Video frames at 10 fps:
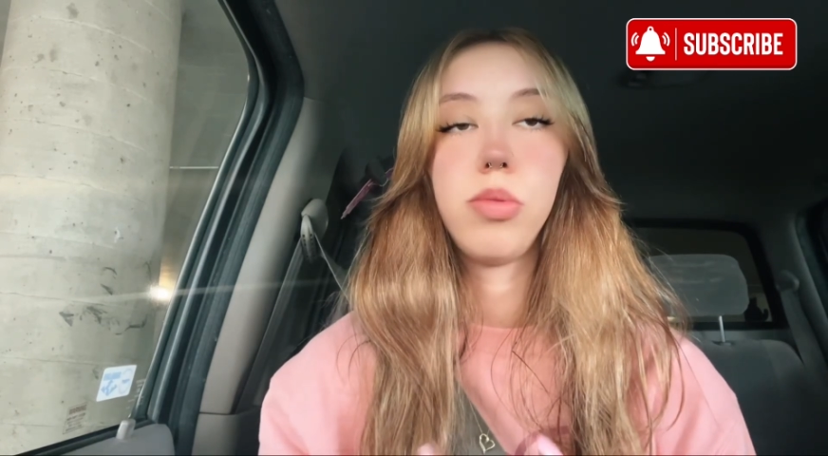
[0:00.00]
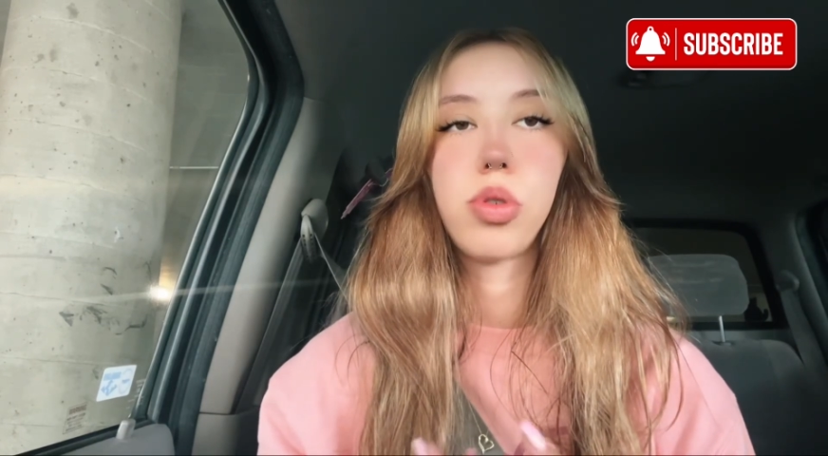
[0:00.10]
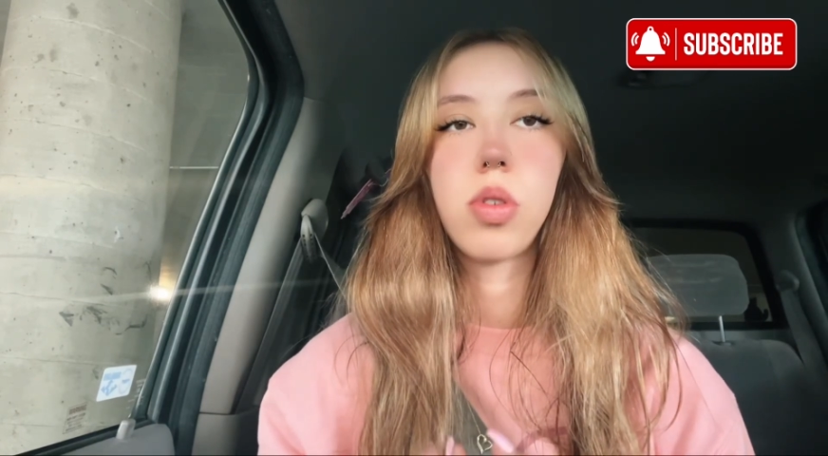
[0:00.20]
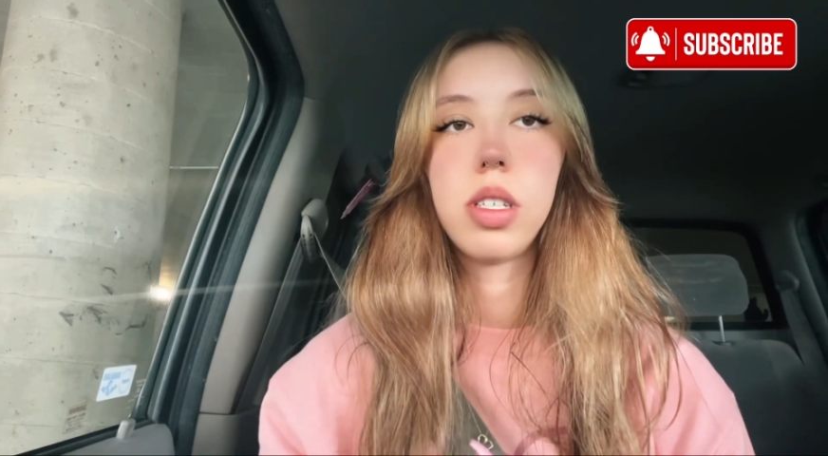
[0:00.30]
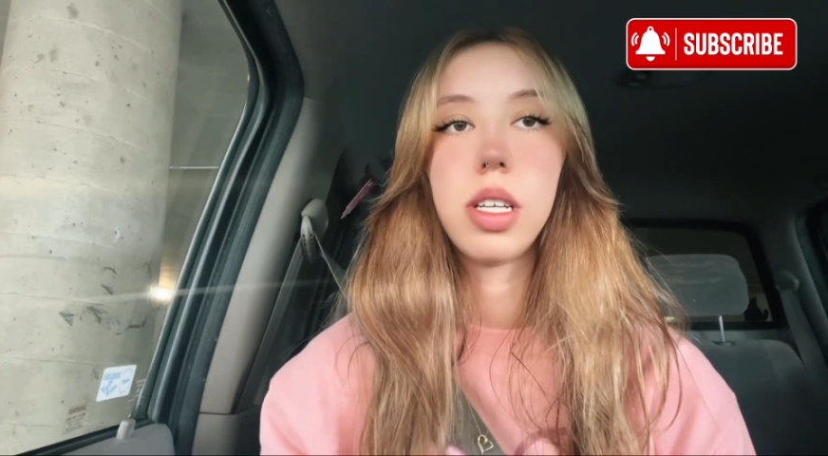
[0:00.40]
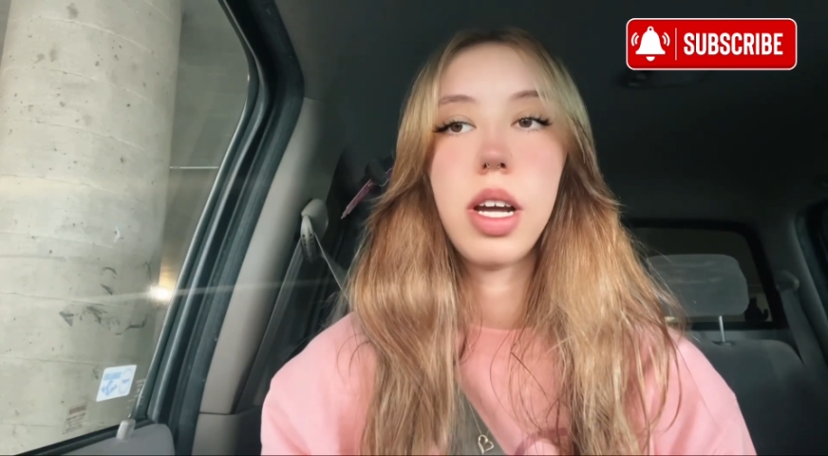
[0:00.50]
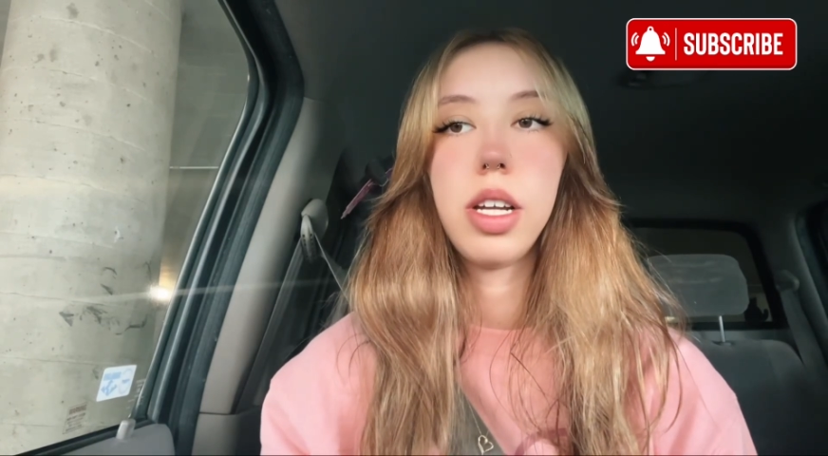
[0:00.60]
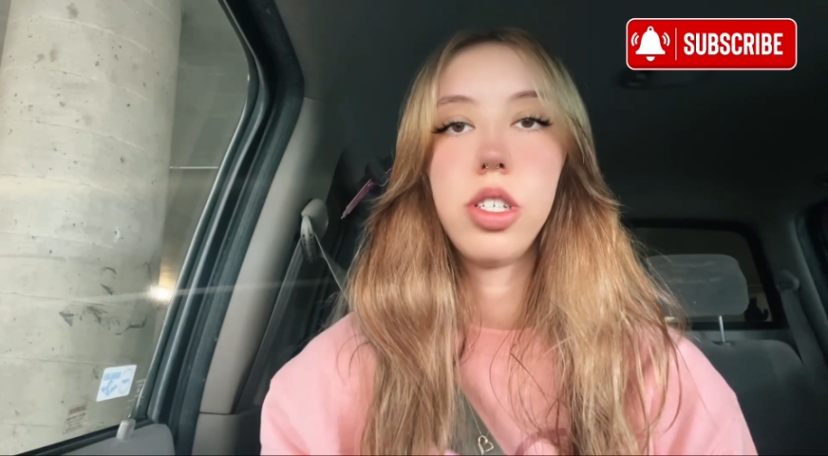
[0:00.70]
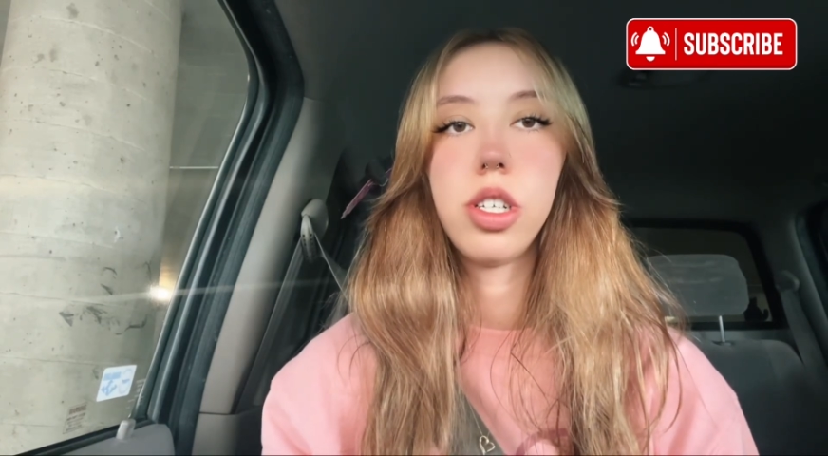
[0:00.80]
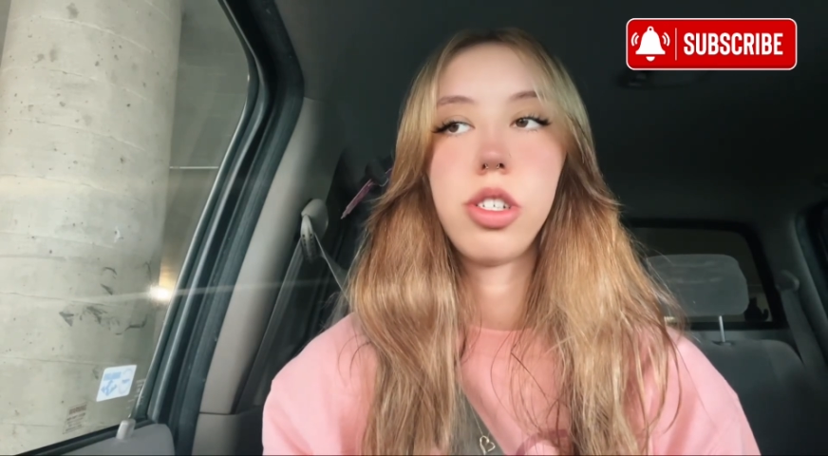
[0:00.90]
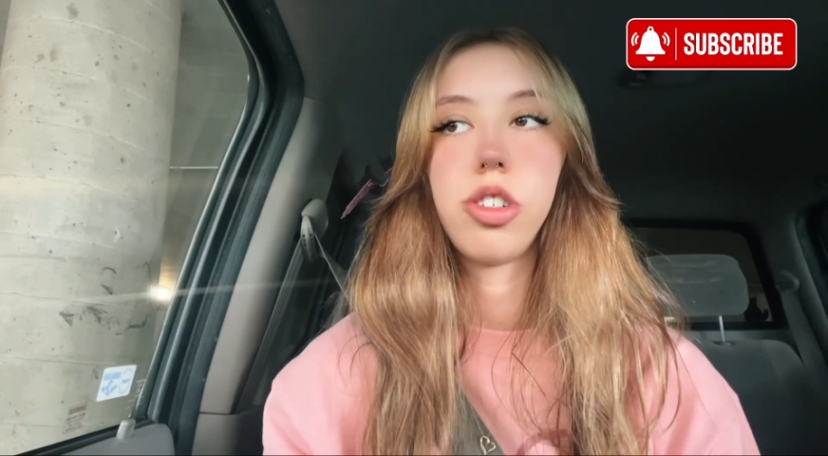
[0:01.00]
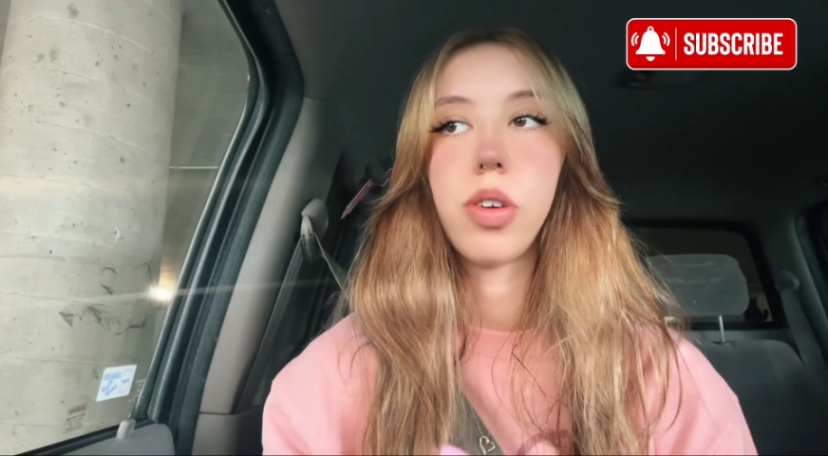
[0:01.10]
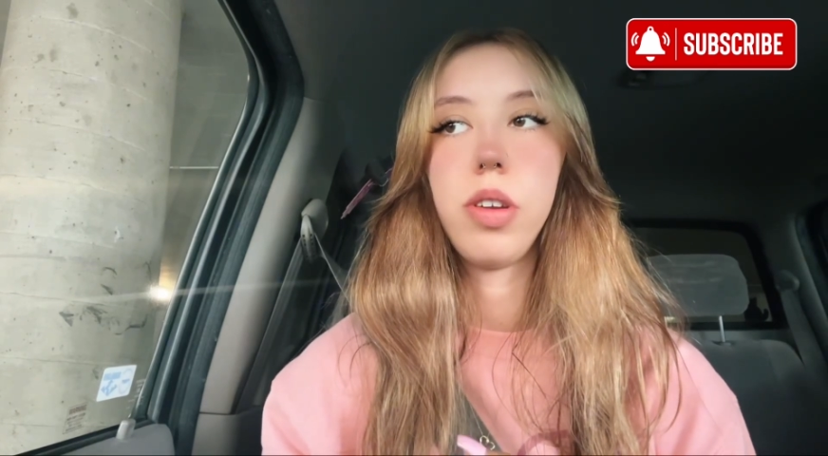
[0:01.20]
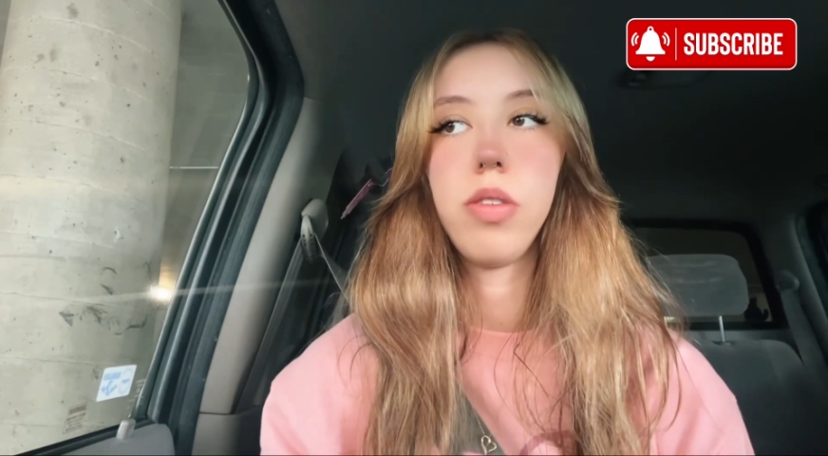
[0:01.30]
short tonight just showing